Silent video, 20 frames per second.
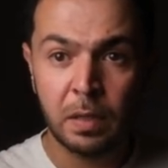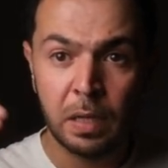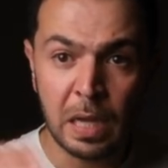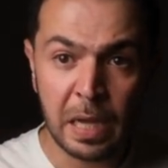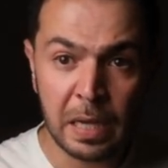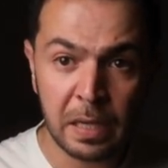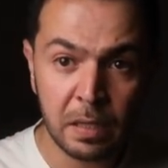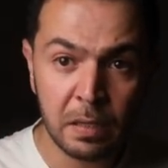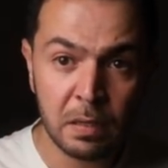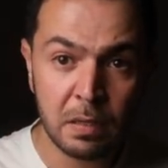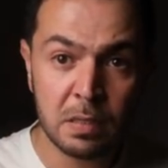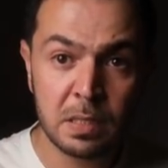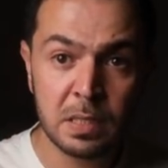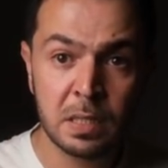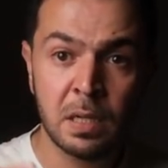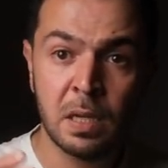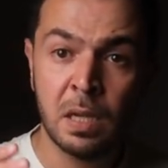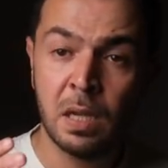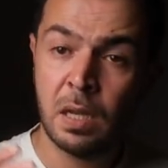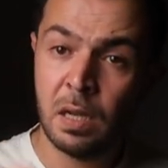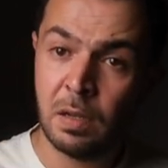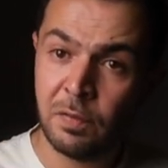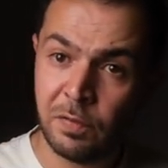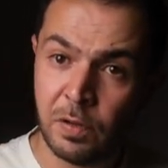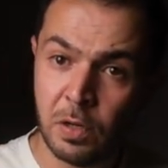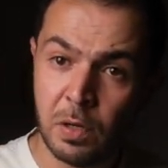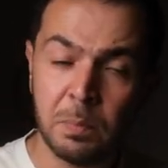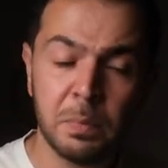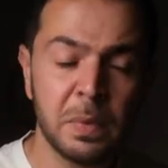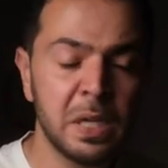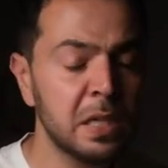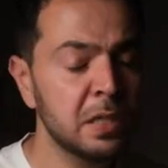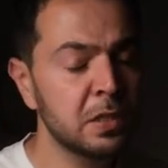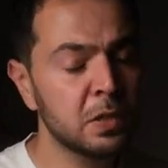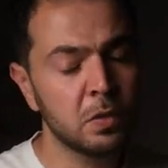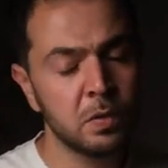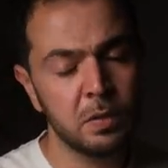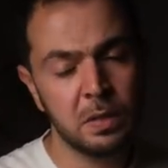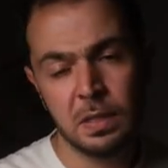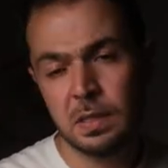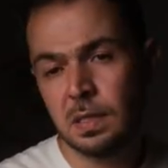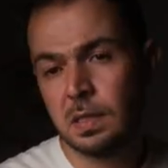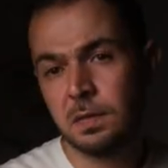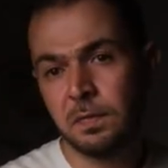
angles from me, so this is